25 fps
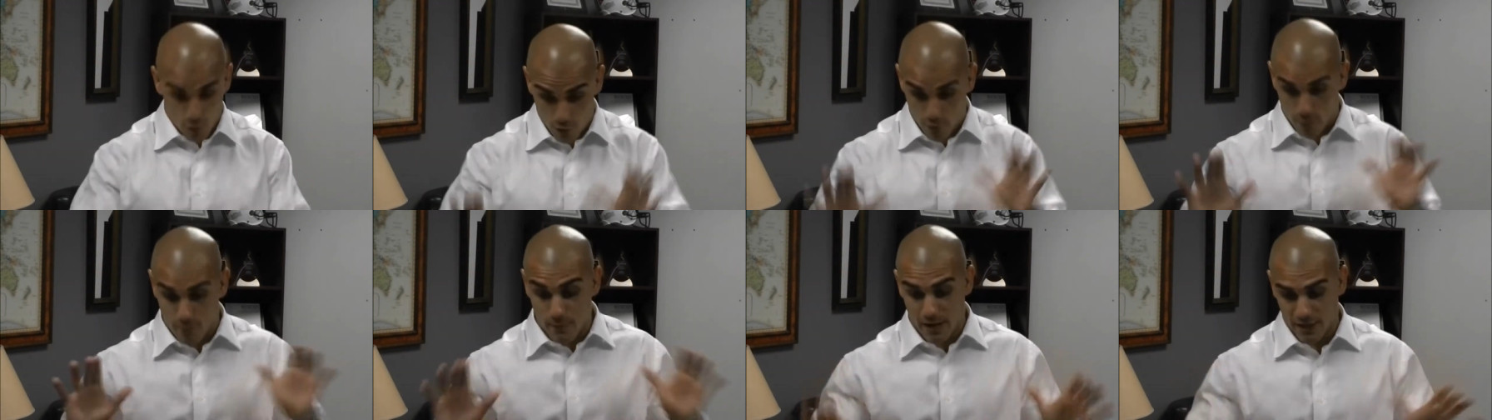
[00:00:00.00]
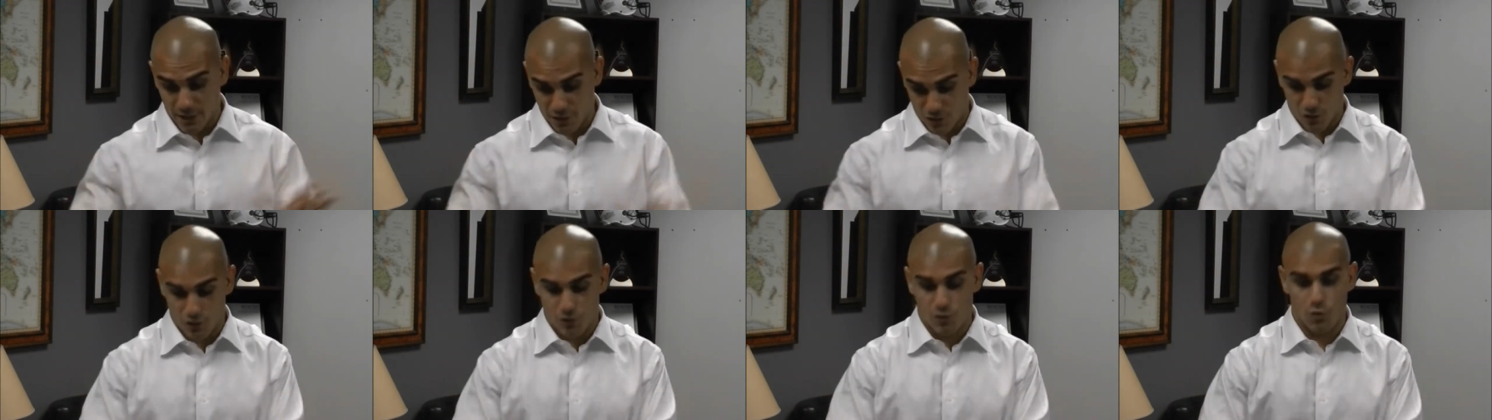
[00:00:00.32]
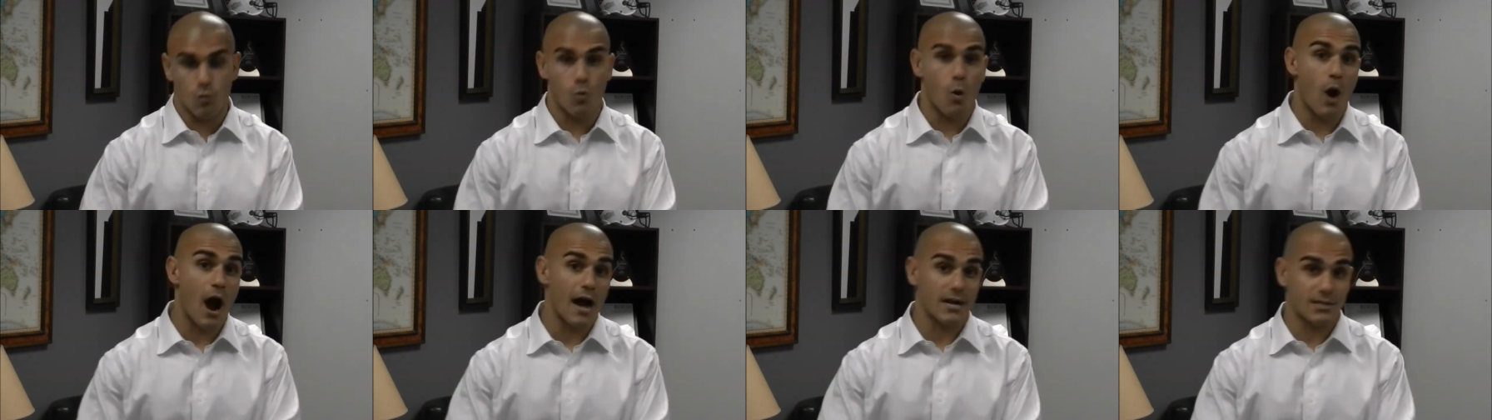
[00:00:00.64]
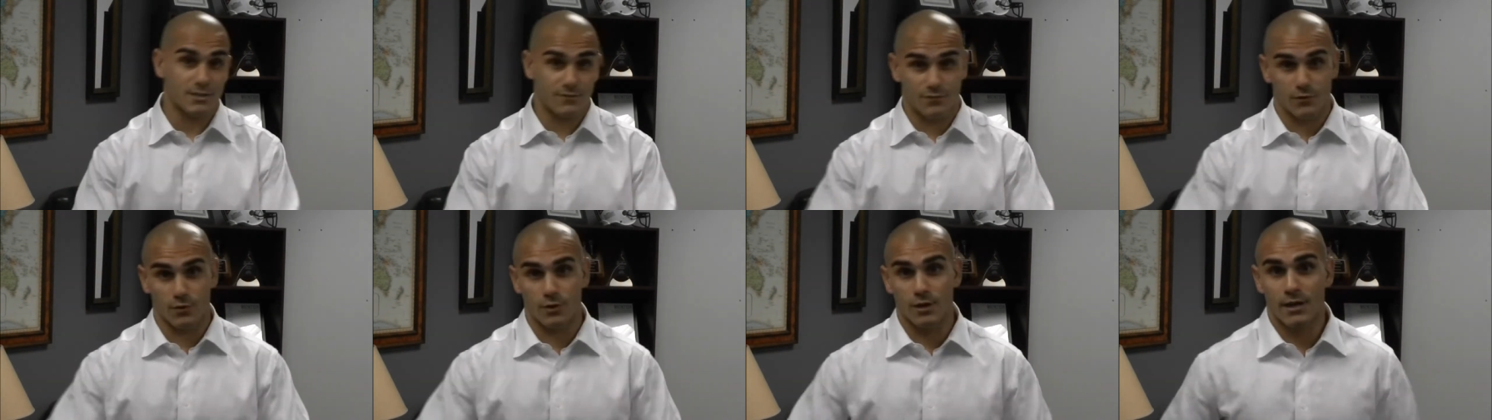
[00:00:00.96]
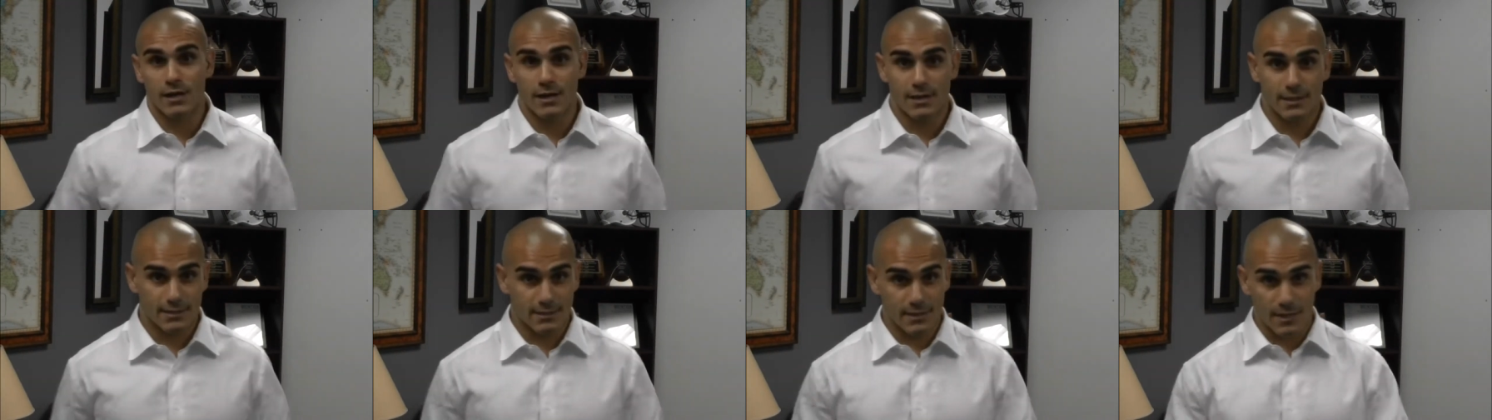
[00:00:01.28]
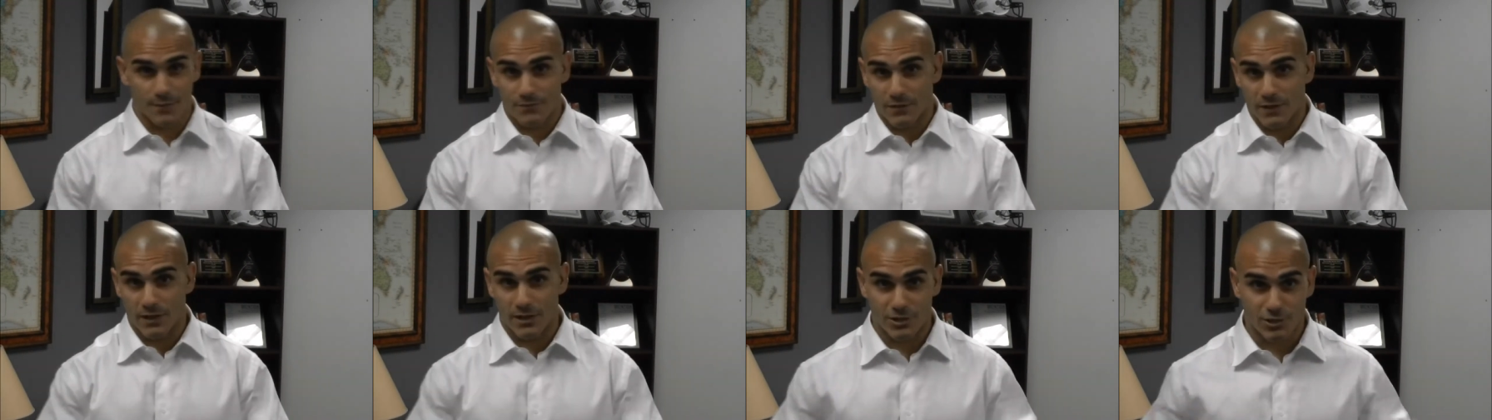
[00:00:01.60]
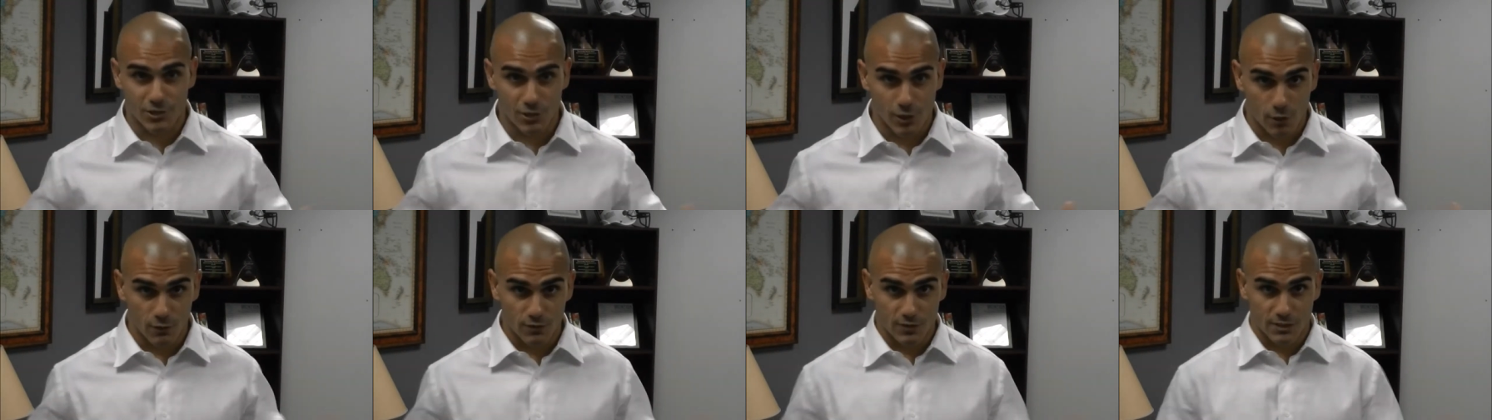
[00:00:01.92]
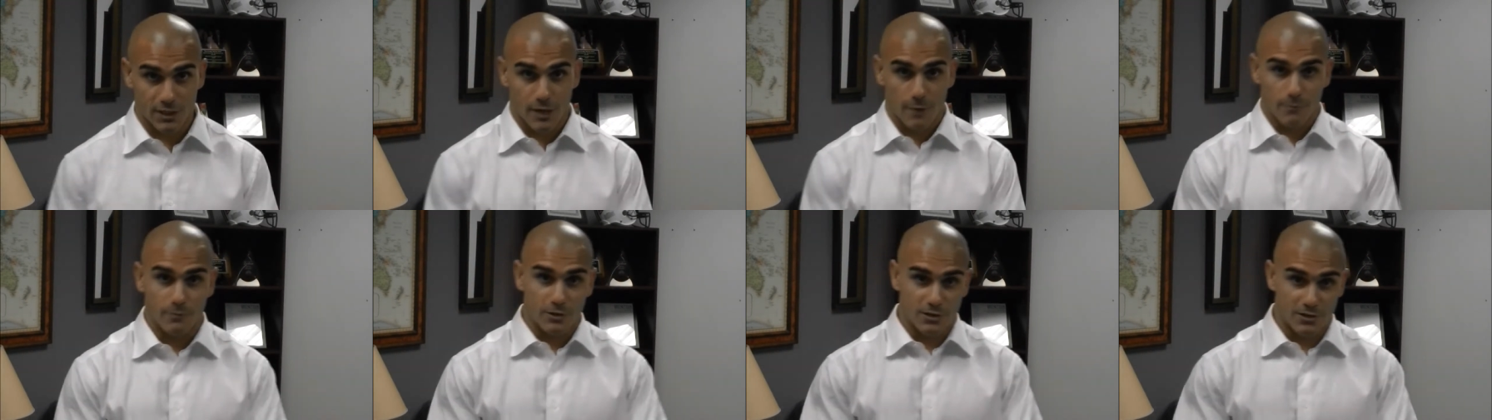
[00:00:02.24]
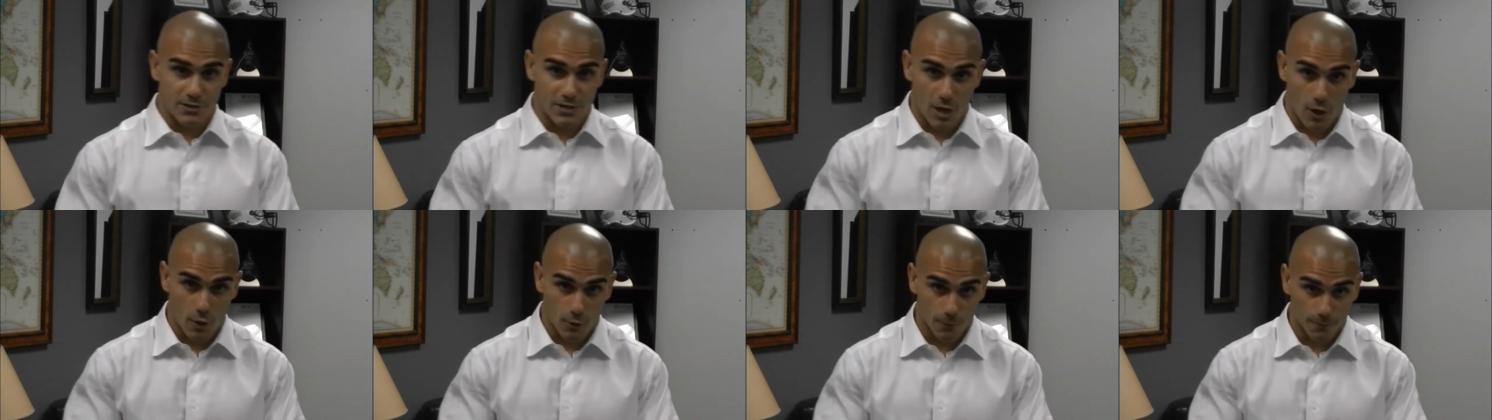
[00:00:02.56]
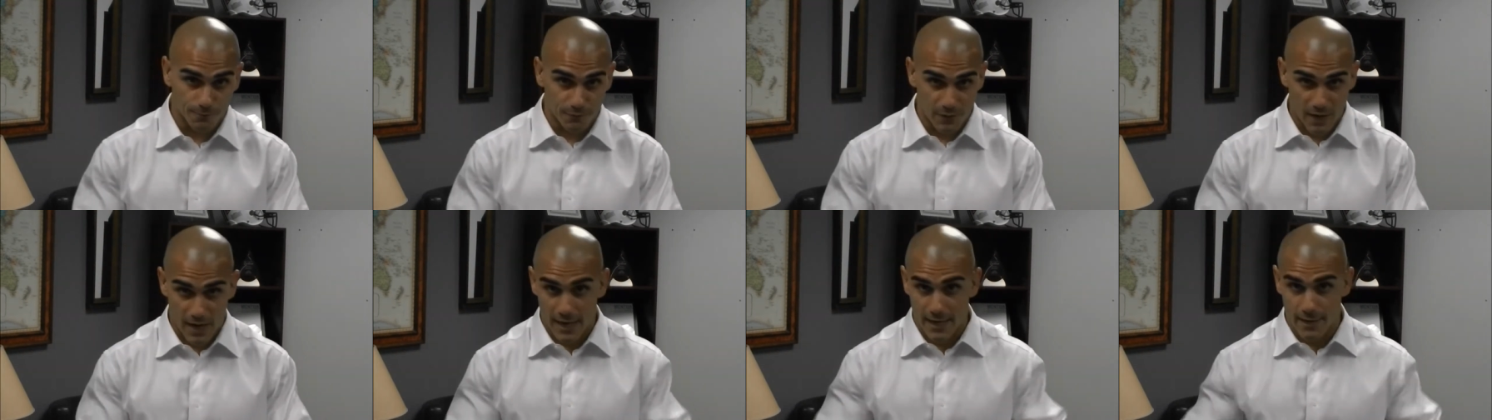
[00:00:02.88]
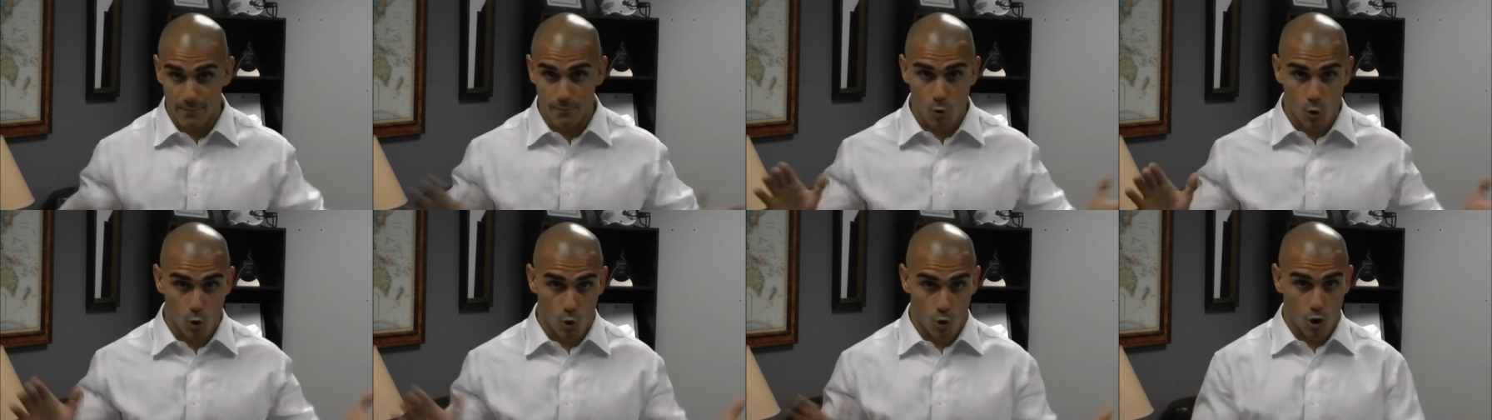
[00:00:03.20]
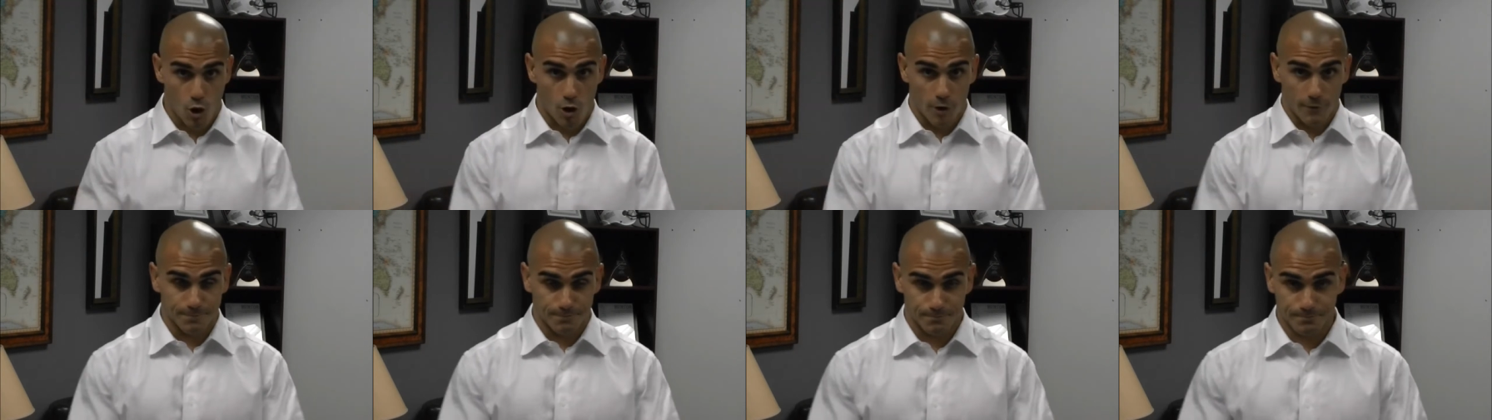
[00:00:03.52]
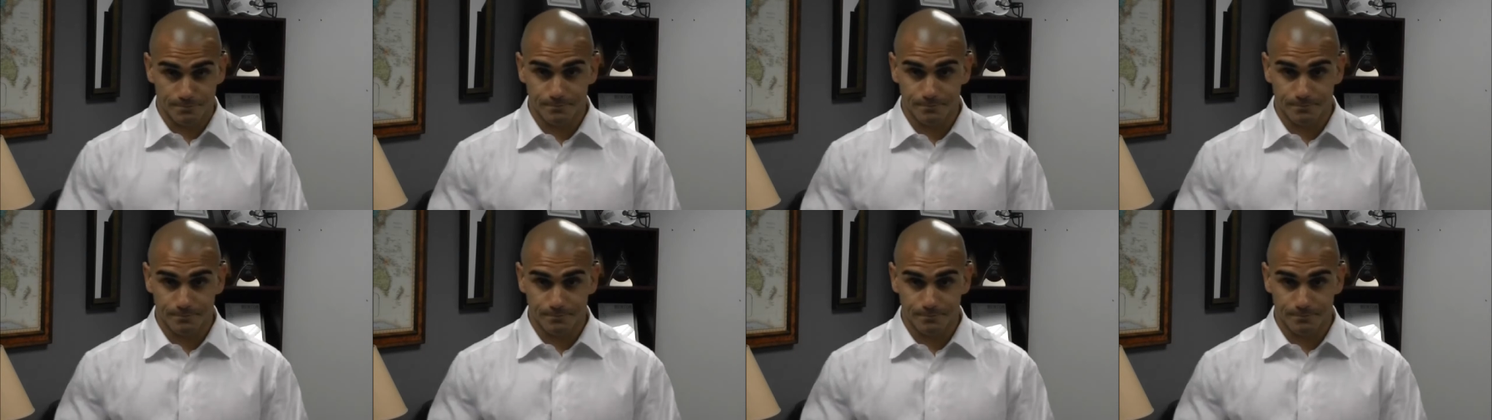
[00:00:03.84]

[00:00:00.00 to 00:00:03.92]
You make sure you watch for something that you don't stub your toe anymore on.